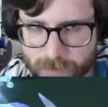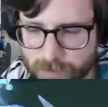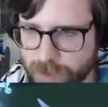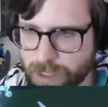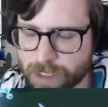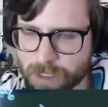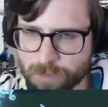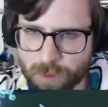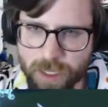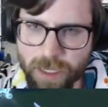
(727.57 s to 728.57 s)
Well, now I just
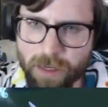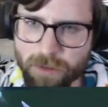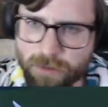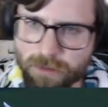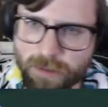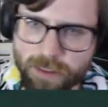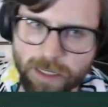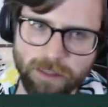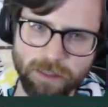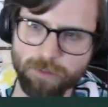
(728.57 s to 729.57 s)
bring out
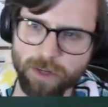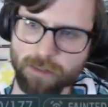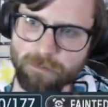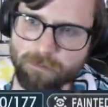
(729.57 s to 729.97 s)
Annihilate, right?